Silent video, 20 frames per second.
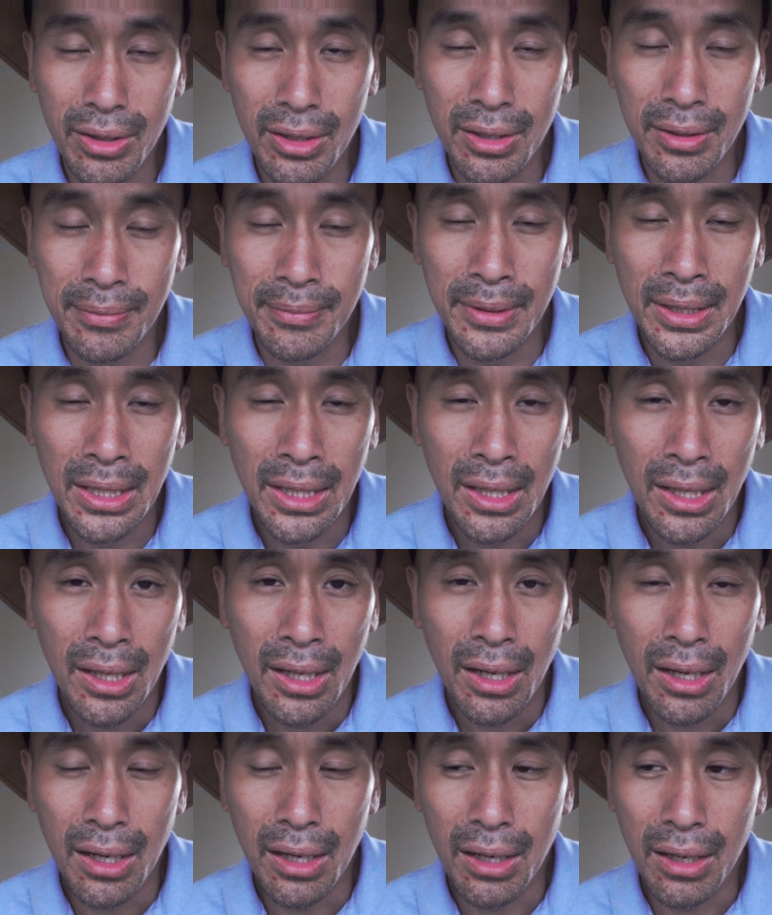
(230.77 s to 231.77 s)
um,
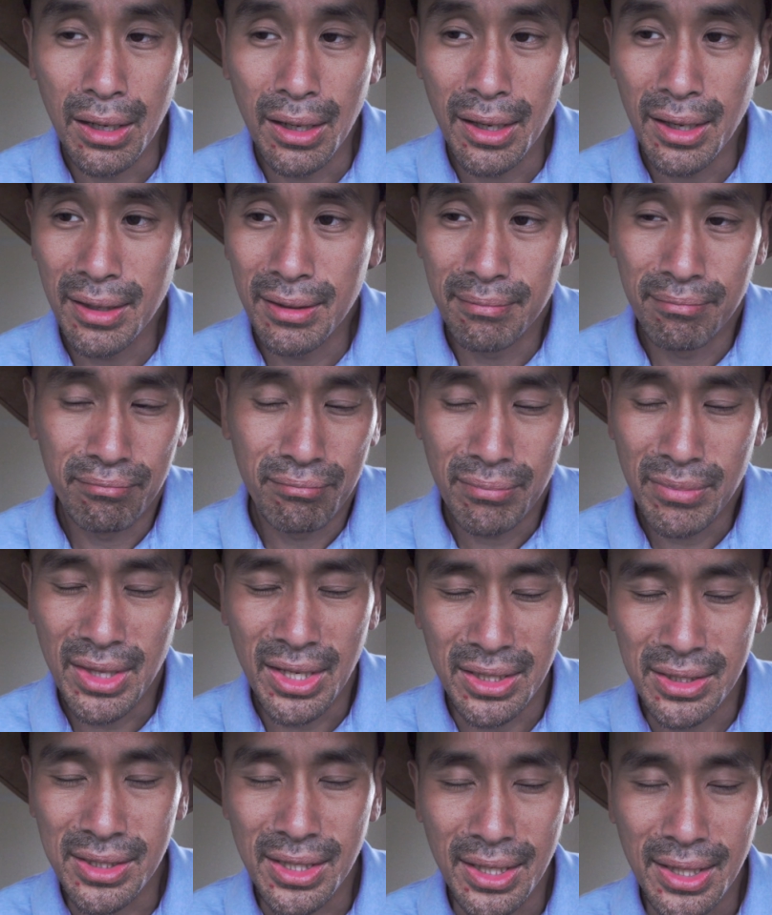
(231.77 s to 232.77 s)
uh, and
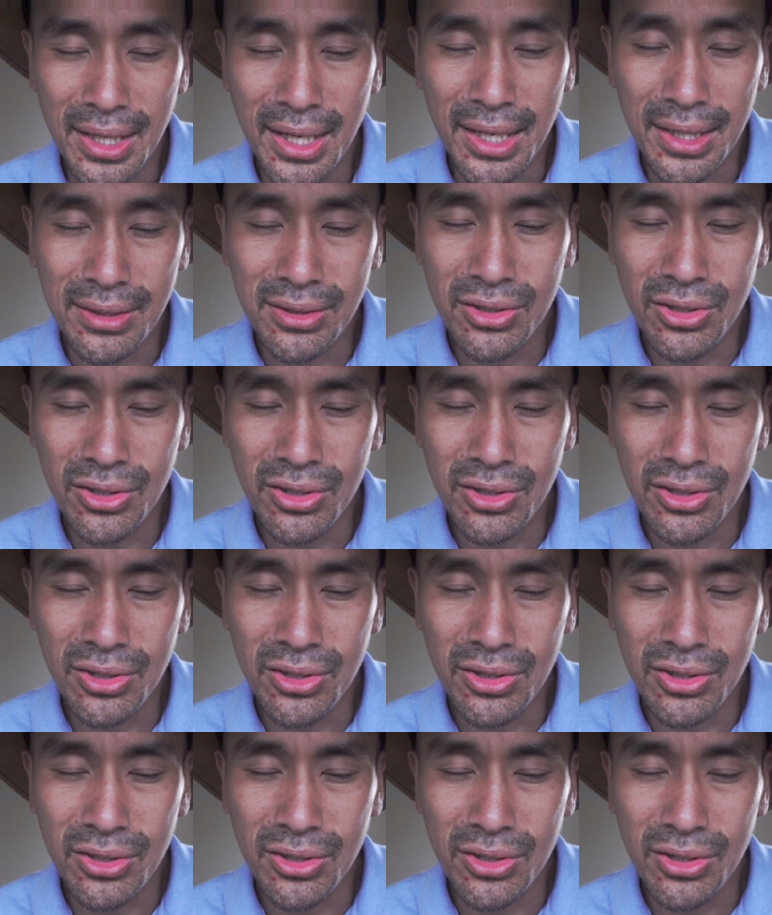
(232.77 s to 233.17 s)
things like that.